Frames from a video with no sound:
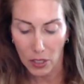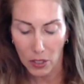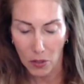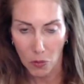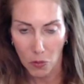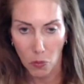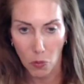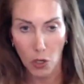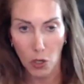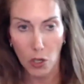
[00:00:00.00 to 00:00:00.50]

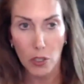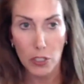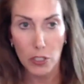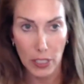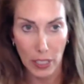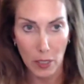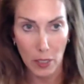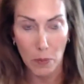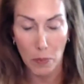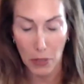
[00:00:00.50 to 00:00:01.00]
worked
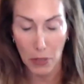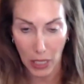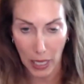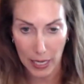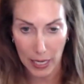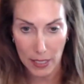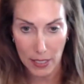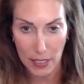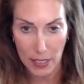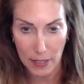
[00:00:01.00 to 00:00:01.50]
at a
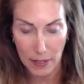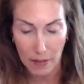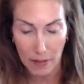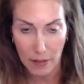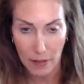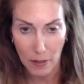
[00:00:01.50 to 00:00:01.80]
place,